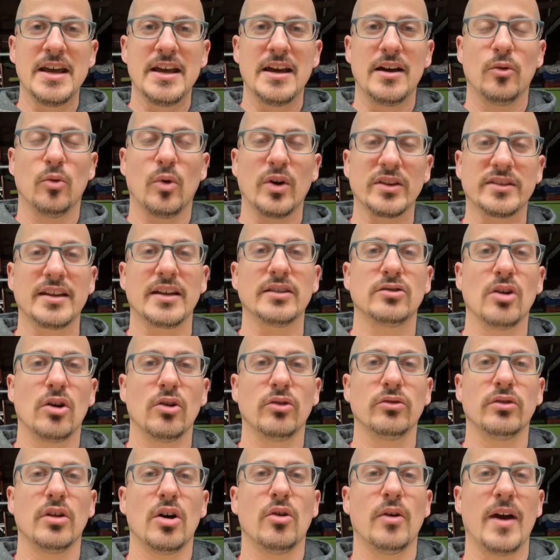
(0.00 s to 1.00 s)
what they
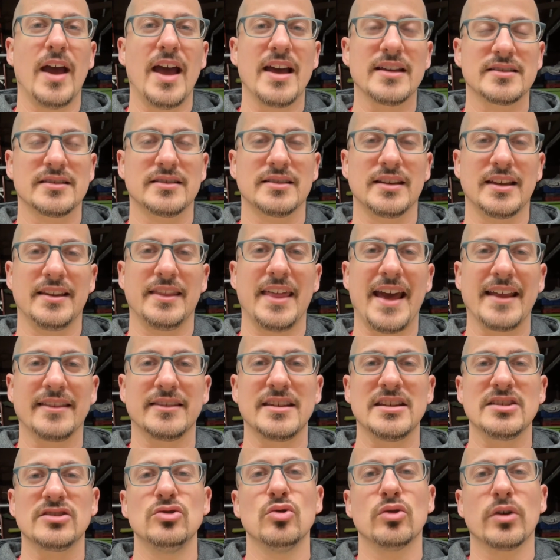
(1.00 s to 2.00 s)
don't know is that
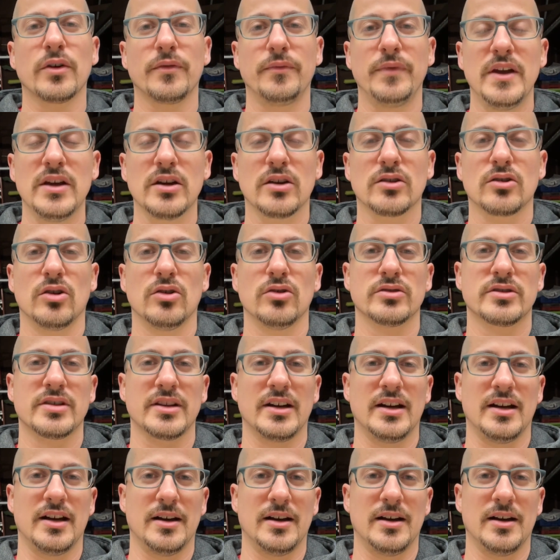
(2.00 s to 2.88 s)
these newer vehicles,